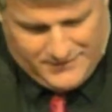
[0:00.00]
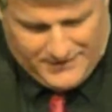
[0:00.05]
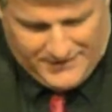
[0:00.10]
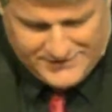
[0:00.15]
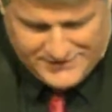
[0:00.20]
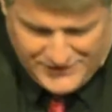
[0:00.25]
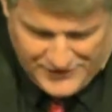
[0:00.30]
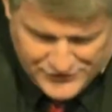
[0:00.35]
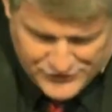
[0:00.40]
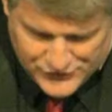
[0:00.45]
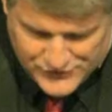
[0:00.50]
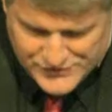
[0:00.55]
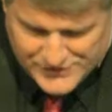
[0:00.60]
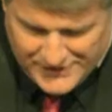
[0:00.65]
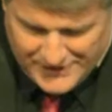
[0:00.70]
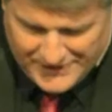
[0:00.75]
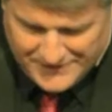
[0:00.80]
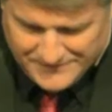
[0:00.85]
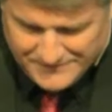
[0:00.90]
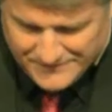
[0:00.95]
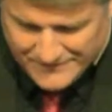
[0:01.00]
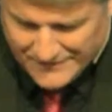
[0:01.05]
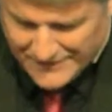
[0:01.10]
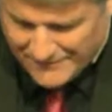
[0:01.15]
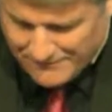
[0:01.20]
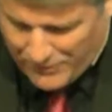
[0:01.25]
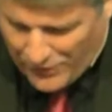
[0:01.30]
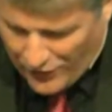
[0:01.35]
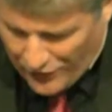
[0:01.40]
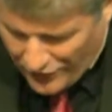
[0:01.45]
It's interesting
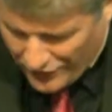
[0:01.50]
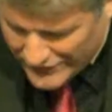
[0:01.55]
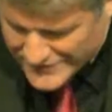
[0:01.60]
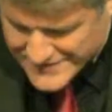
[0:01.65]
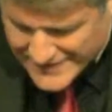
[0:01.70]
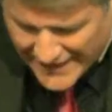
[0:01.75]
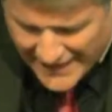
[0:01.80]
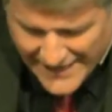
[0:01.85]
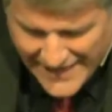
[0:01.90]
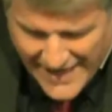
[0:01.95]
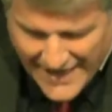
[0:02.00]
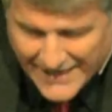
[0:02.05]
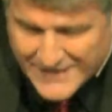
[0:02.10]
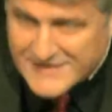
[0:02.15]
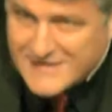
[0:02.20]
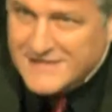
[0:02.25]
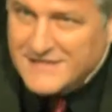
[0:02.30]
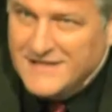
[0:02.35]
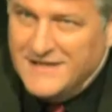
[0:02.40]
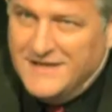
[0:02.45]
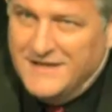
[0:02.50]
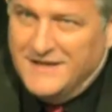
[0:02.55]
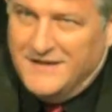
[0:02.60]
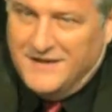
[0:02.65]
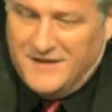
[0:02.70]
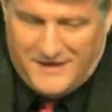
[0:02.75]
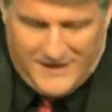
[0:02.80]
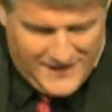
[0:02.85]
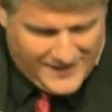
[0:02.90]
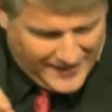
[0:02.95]
that Paul is connects,
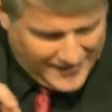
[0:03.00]
he